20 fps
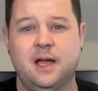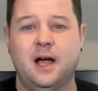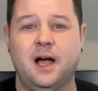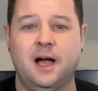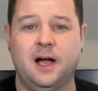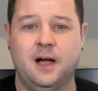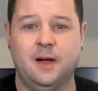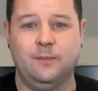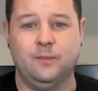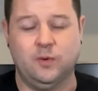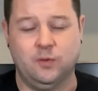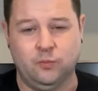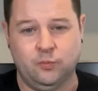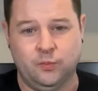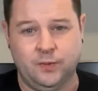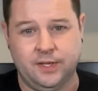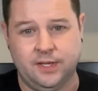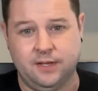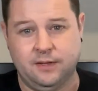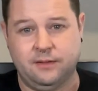
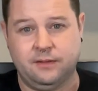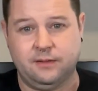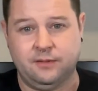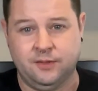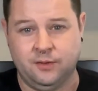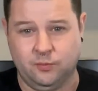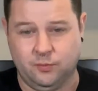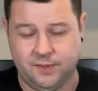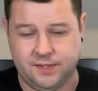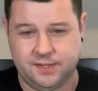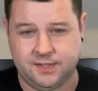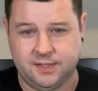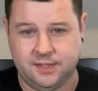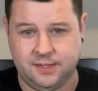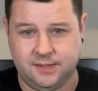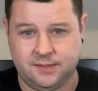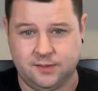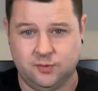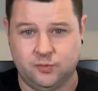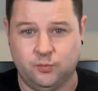with the
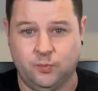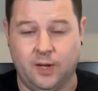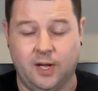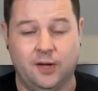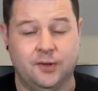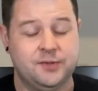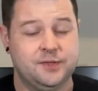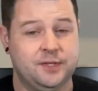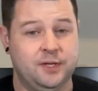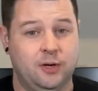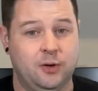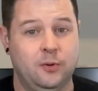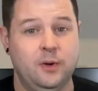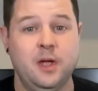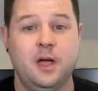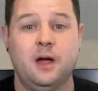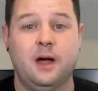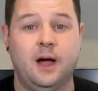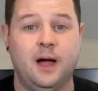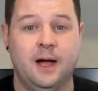whiskeys as well. So
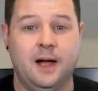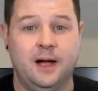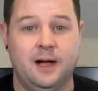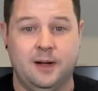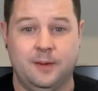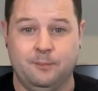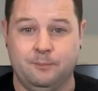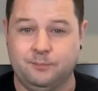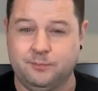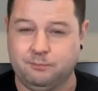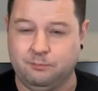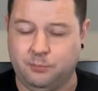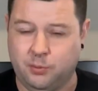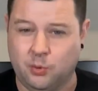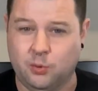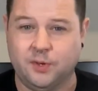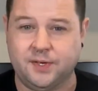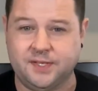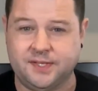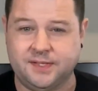
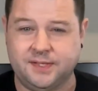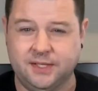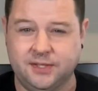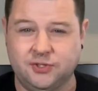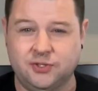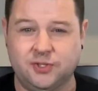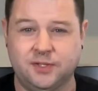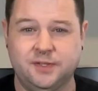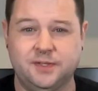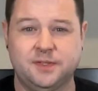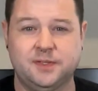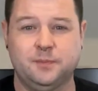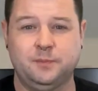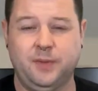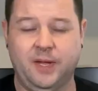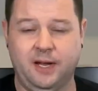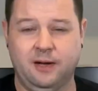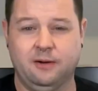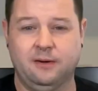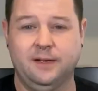Poor Decisions
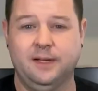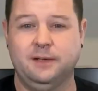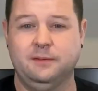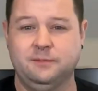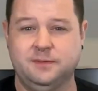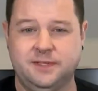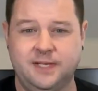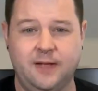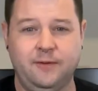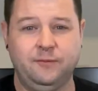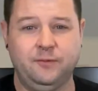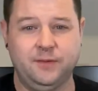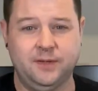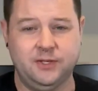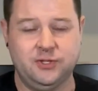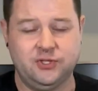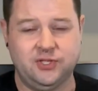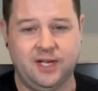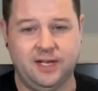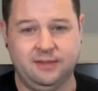Pairing,
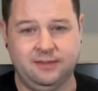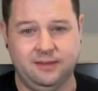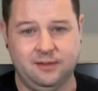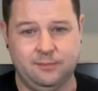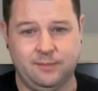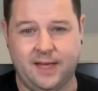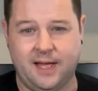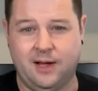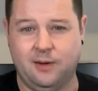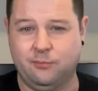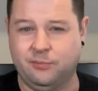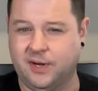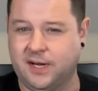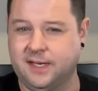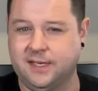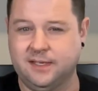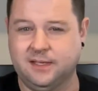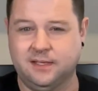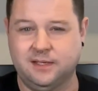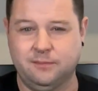definitely check them out.
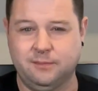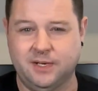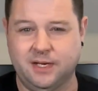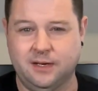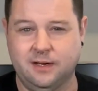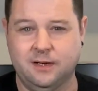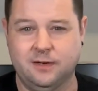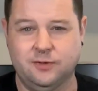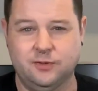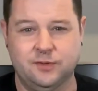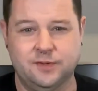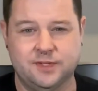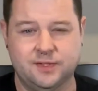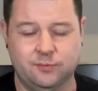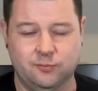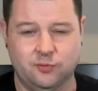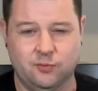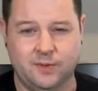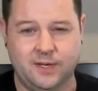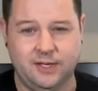Brandon and Mary are doing
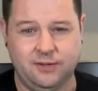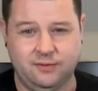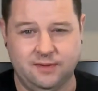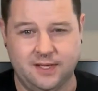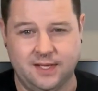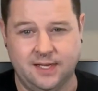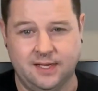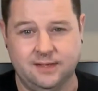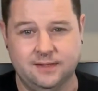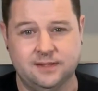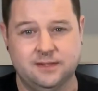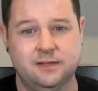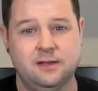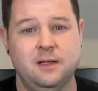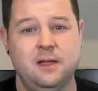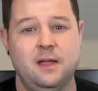some great things